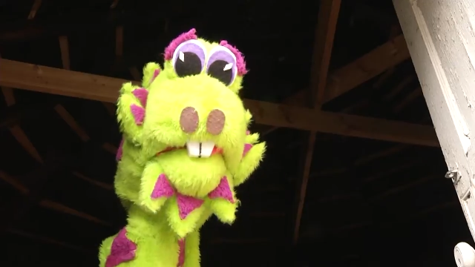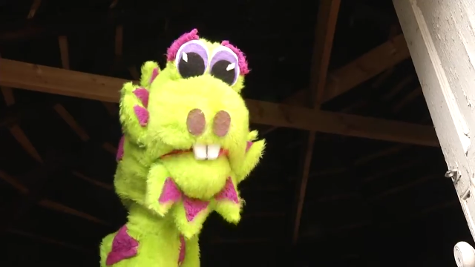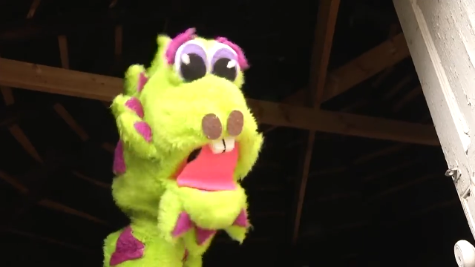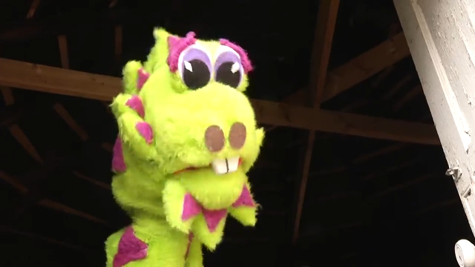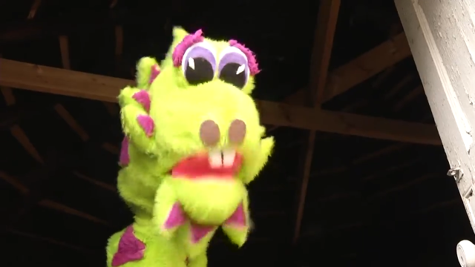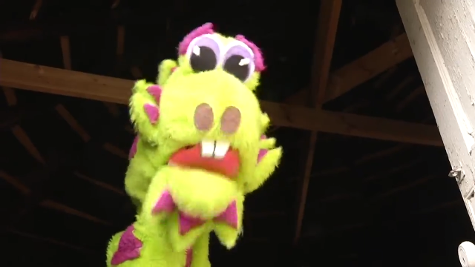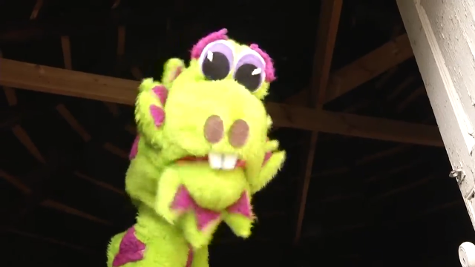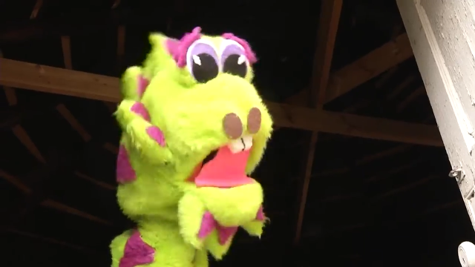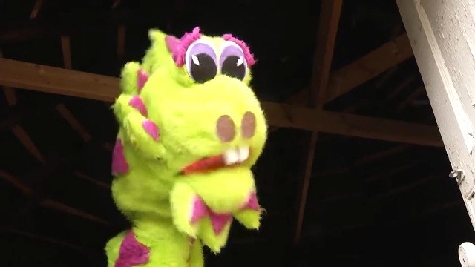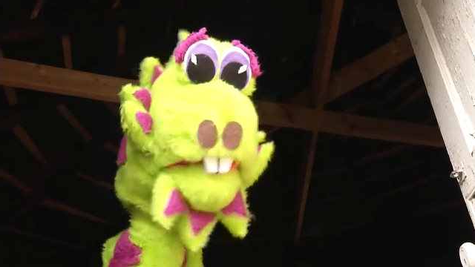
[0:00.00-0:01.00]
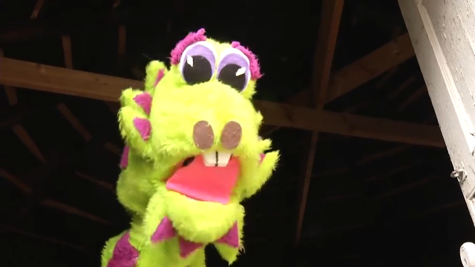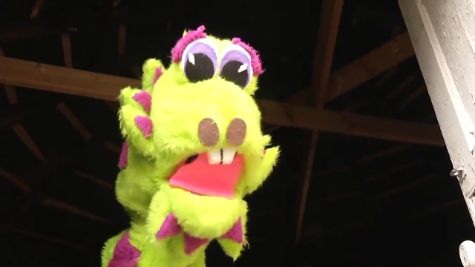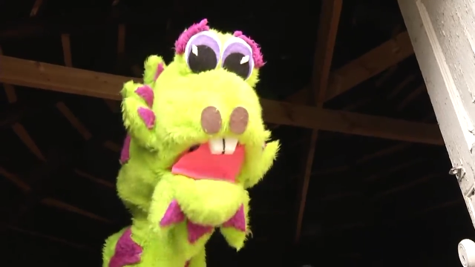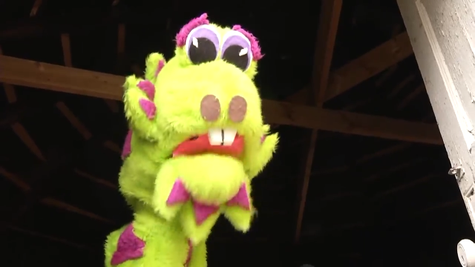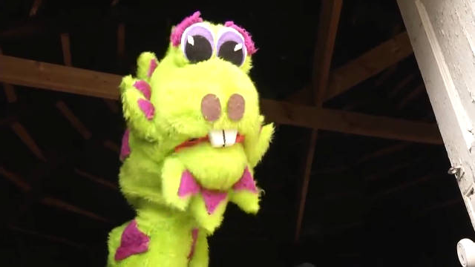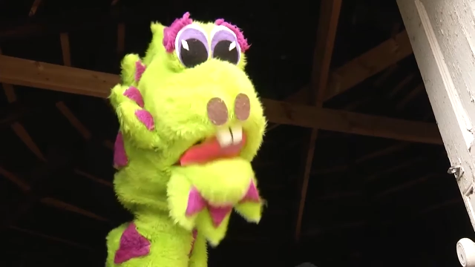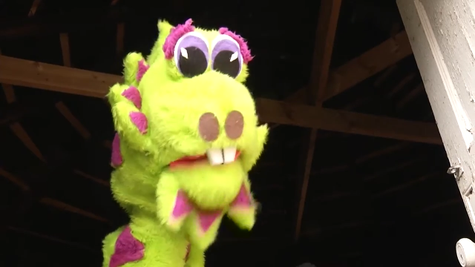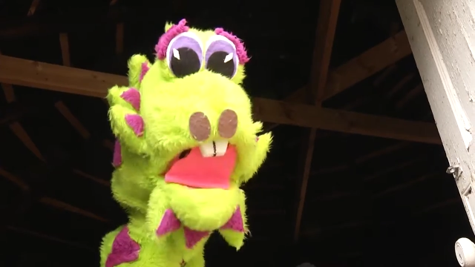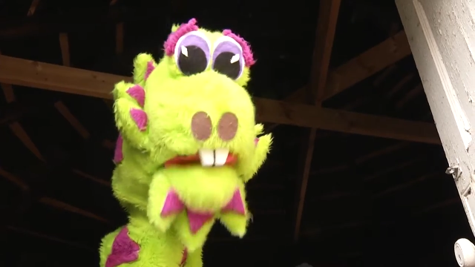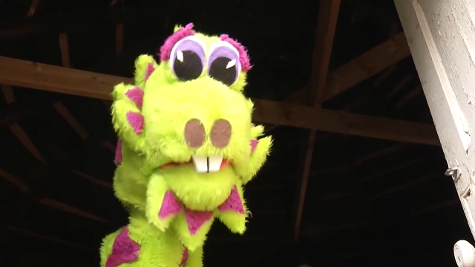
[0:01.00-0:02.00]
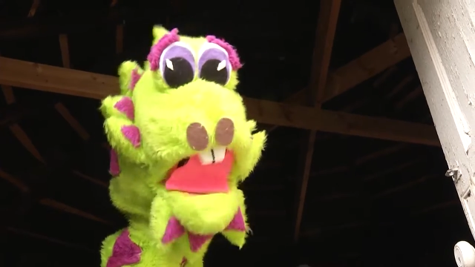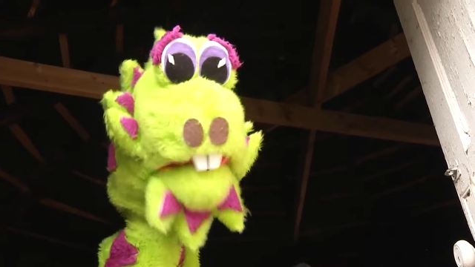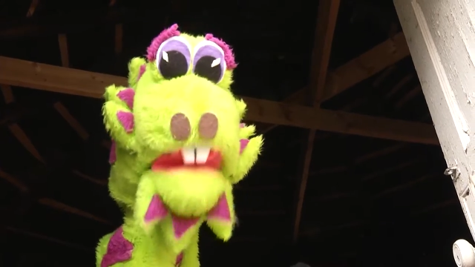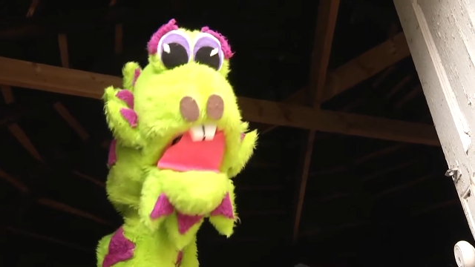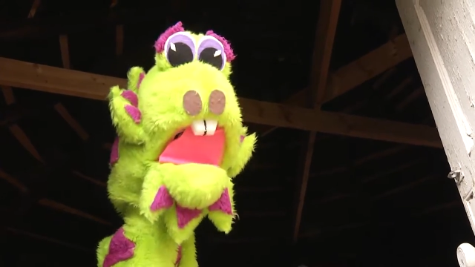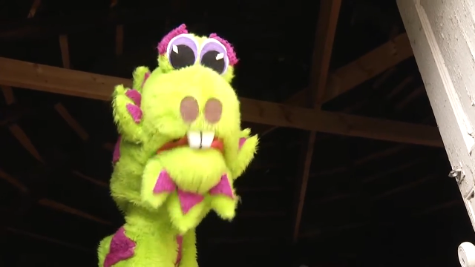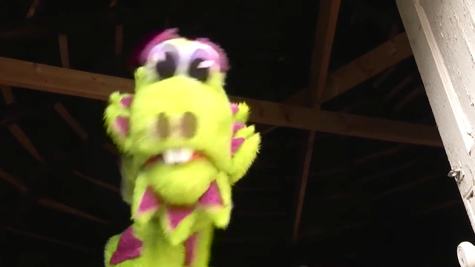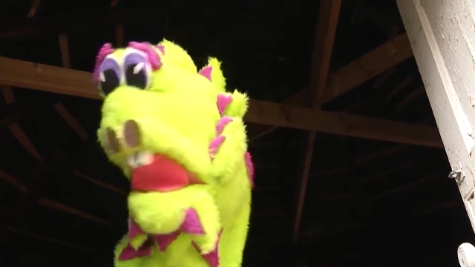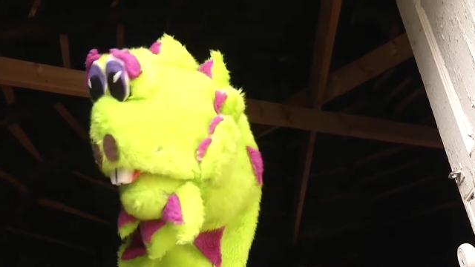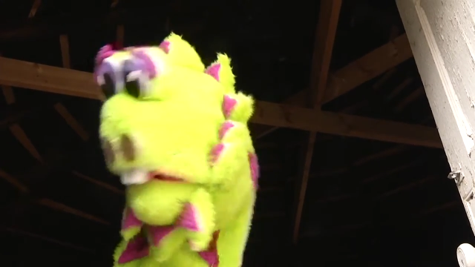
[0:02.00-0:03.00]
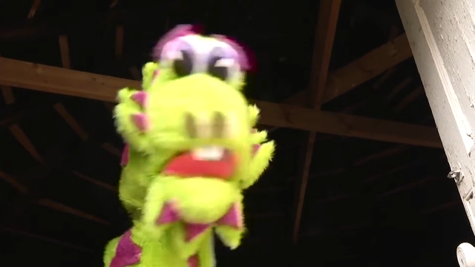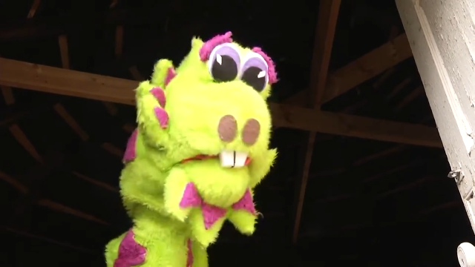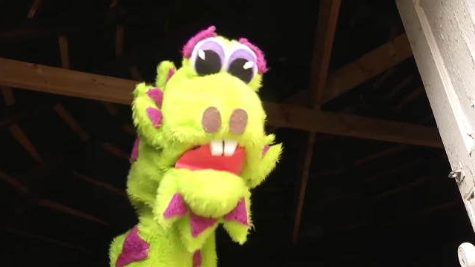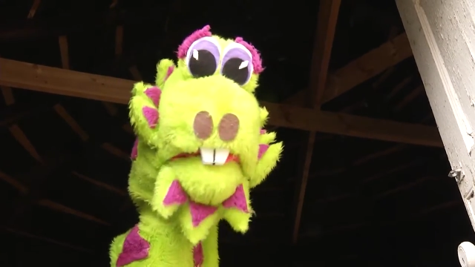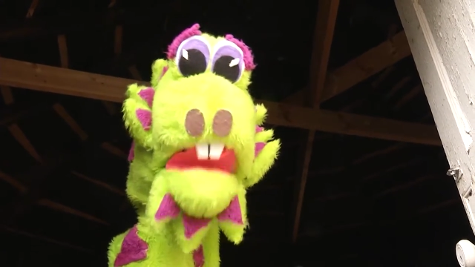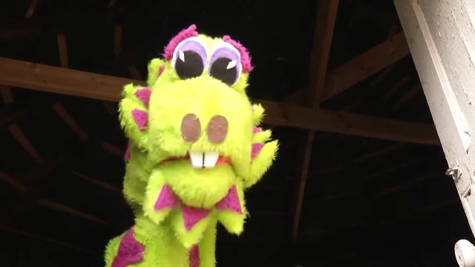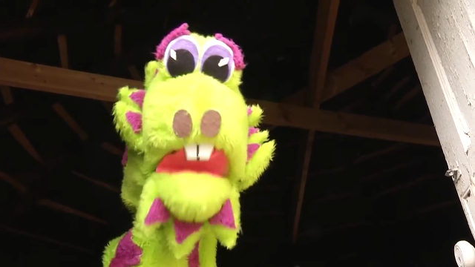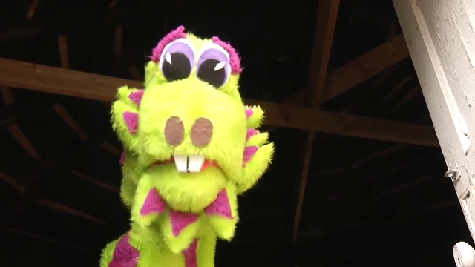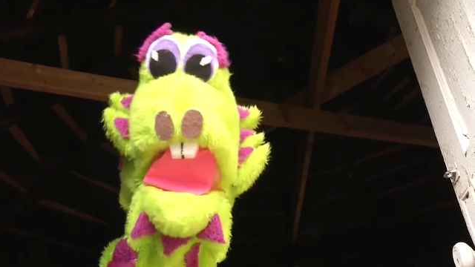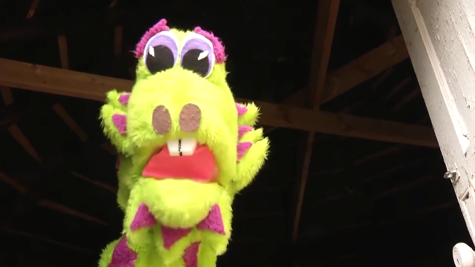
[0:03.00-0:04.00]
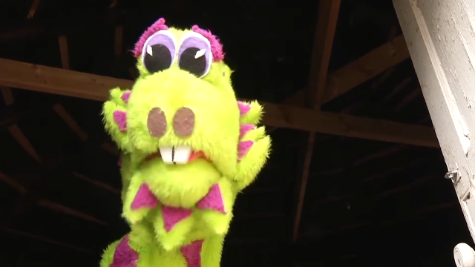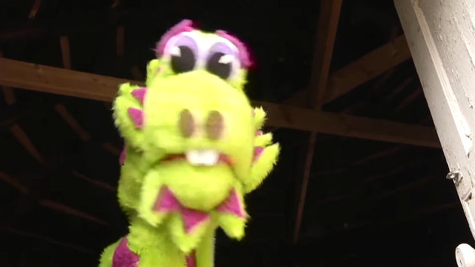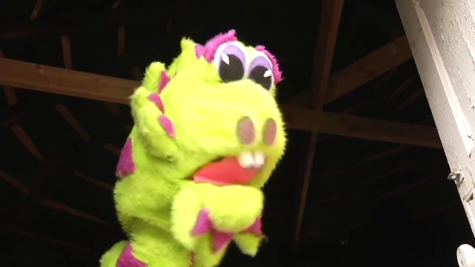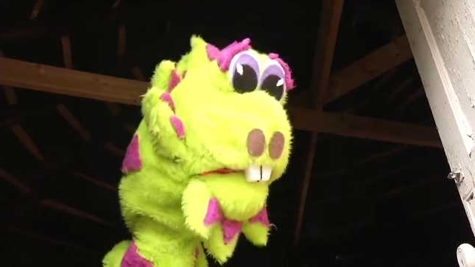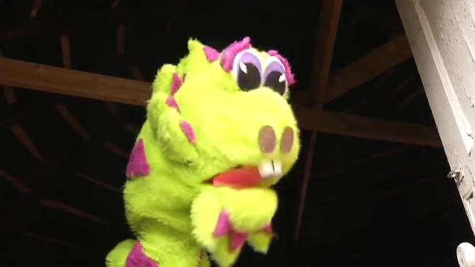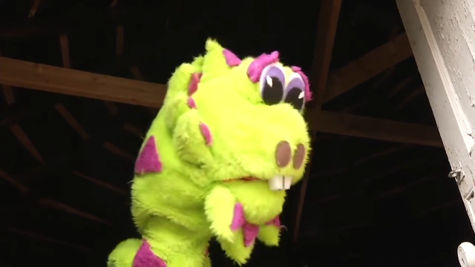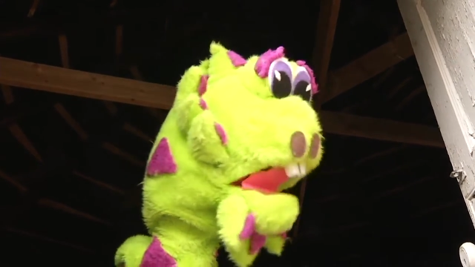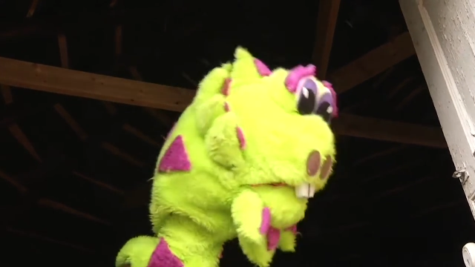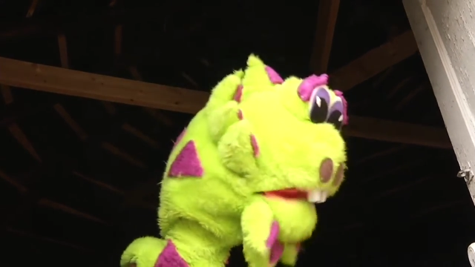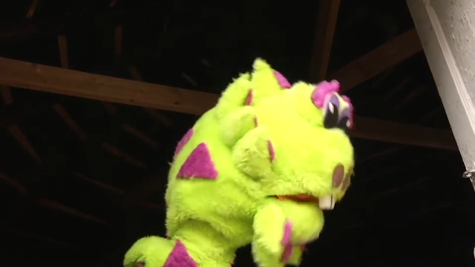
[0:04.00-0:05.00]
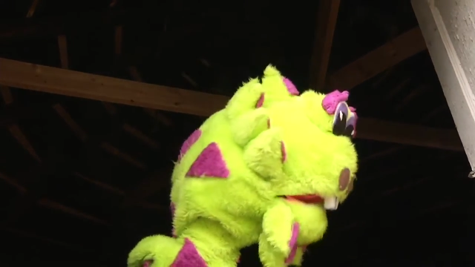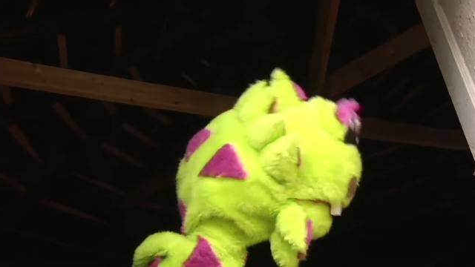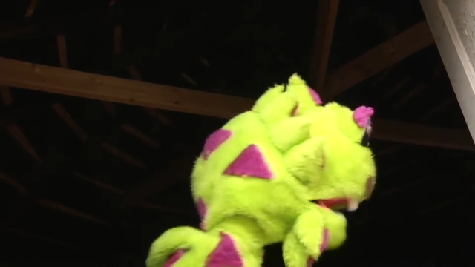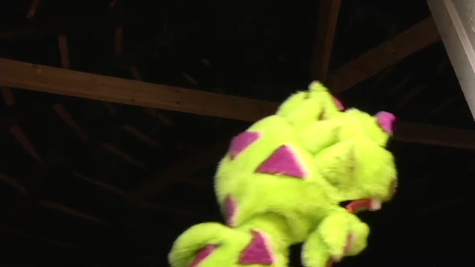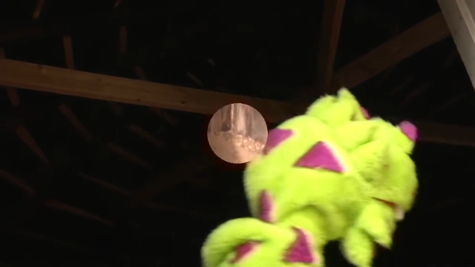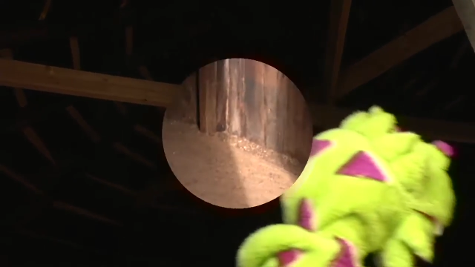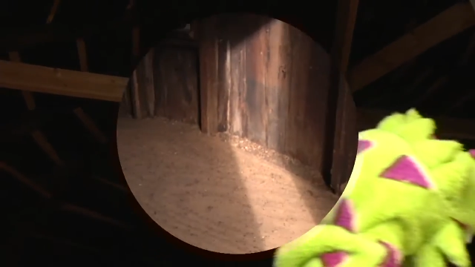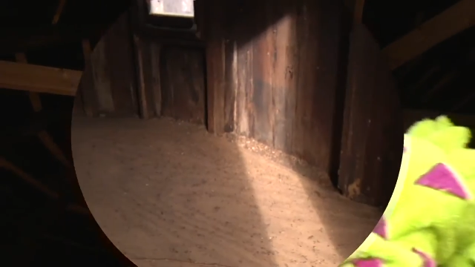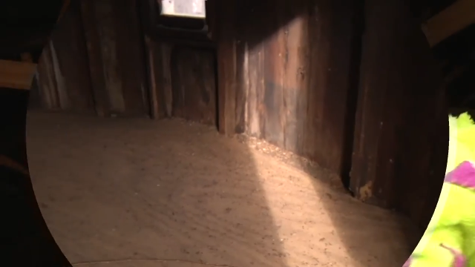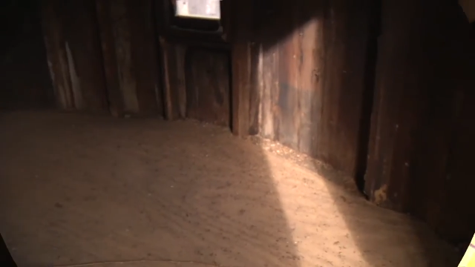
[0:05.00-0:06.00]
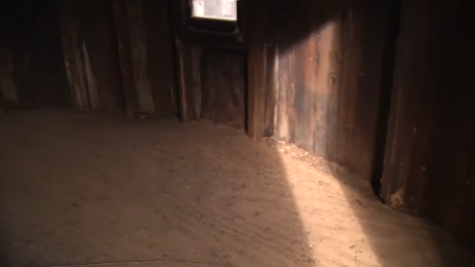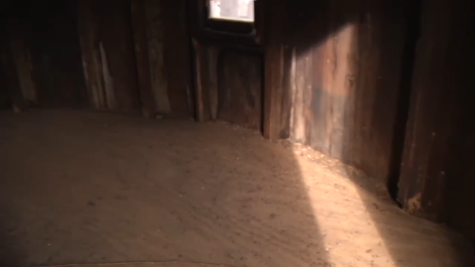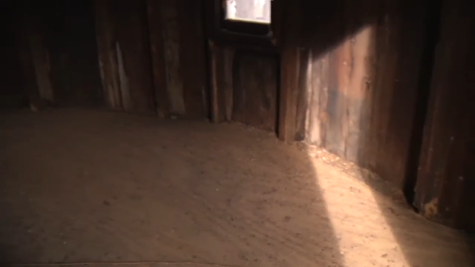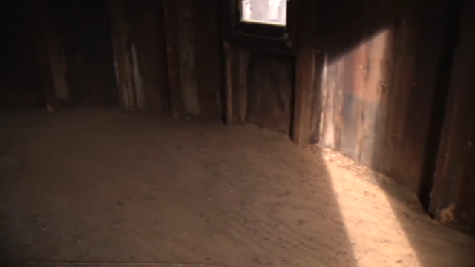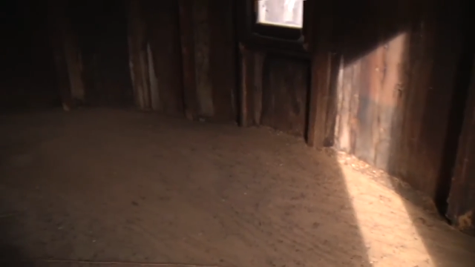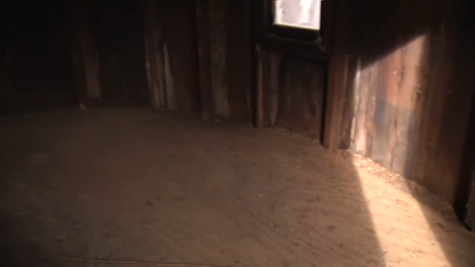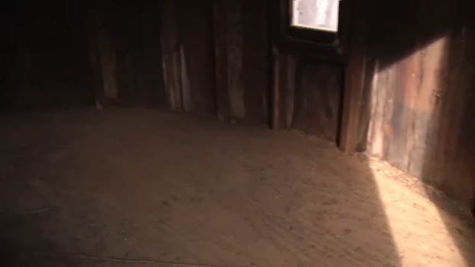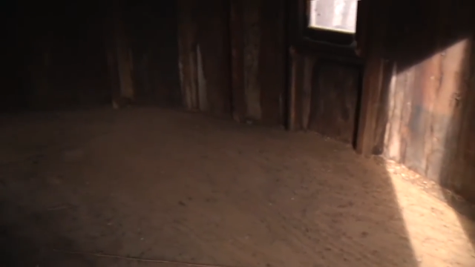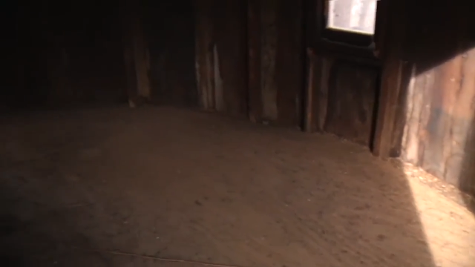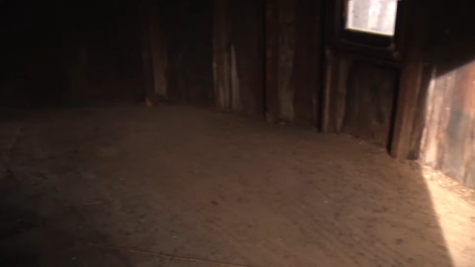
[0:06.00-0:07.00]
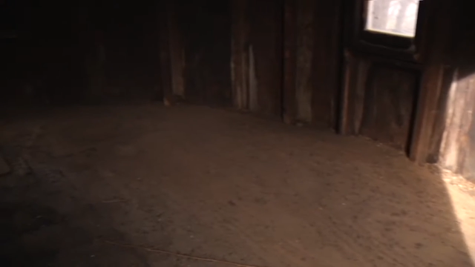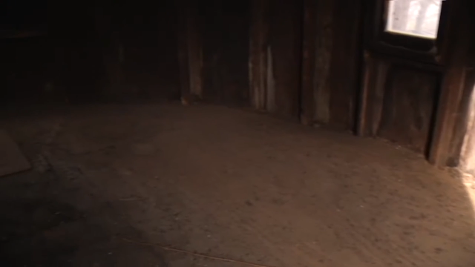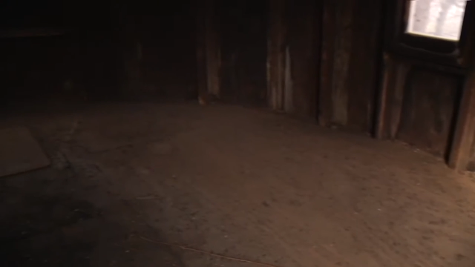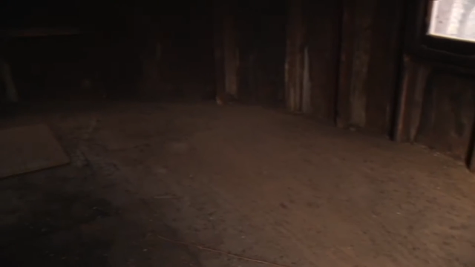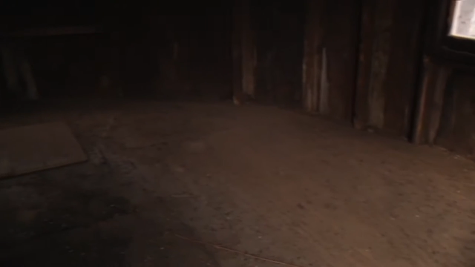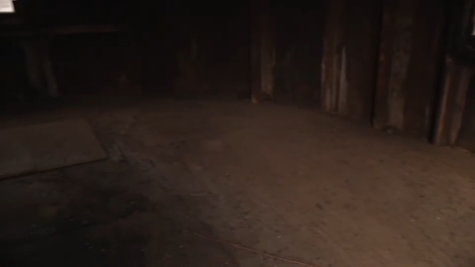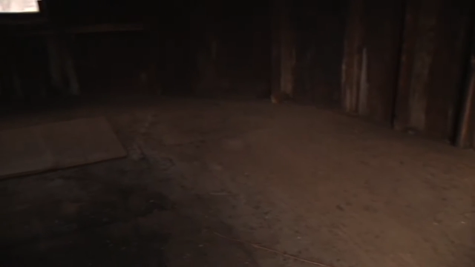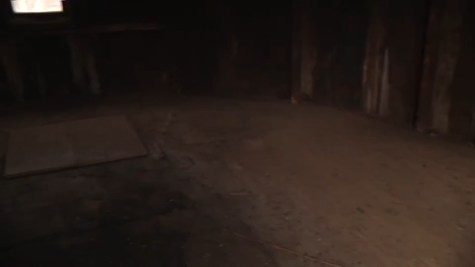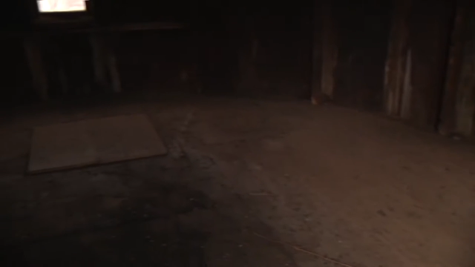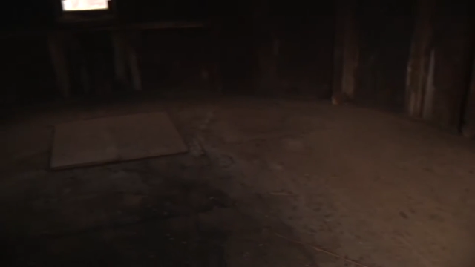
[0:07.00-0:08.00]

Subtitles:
(no speaker visible)